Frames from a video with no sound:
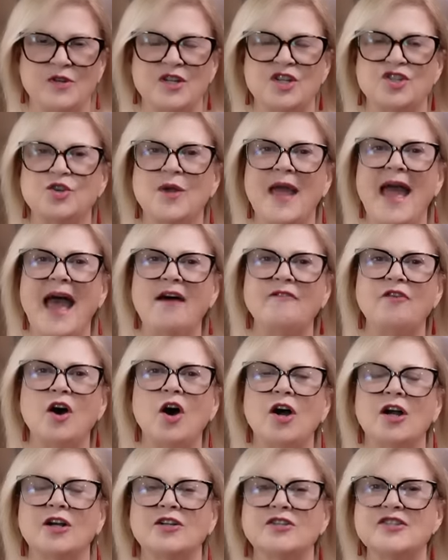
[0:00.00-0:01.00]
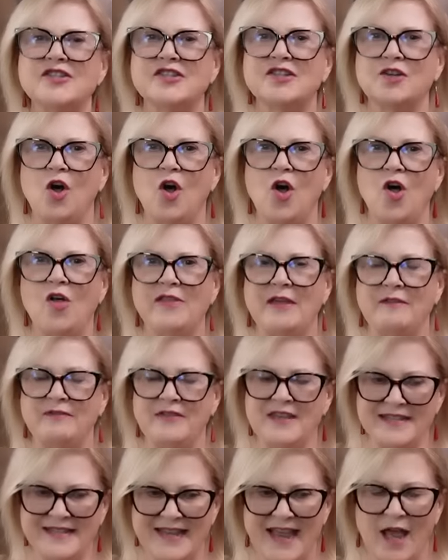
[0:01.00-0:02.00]
Did you have a hard stall that
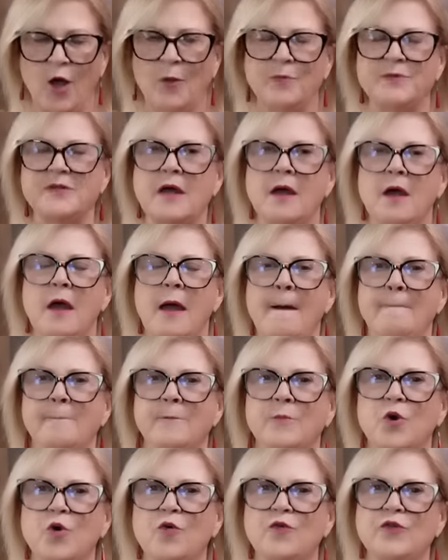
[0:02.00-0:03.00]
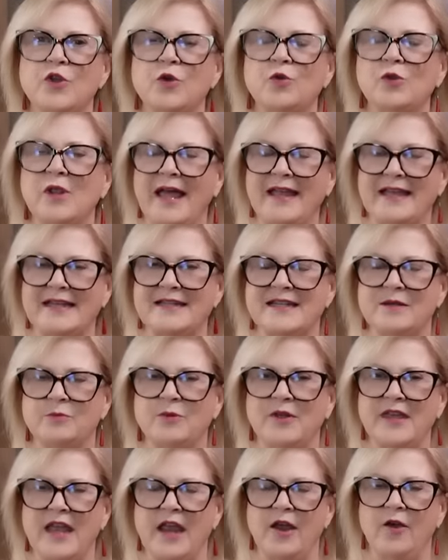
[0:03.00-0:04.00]
this helped move you like it did
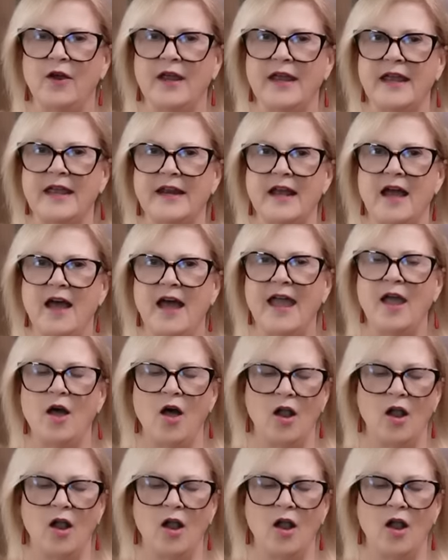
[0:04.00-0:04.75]
with Harry and I?